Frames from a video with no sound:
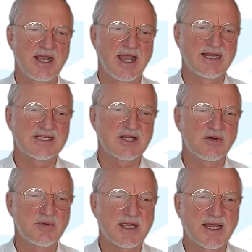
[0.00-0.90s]
and so
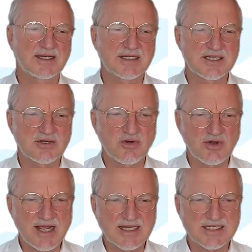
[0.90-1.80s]
we get a
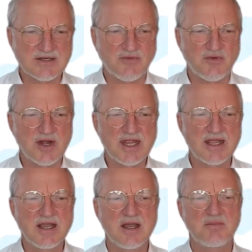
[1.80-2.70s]

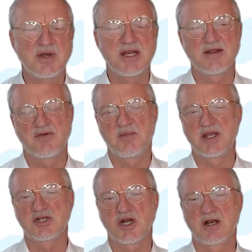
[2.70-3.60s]
stress-free
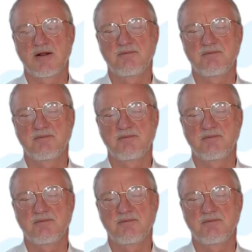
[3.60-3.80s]
pre-deformation.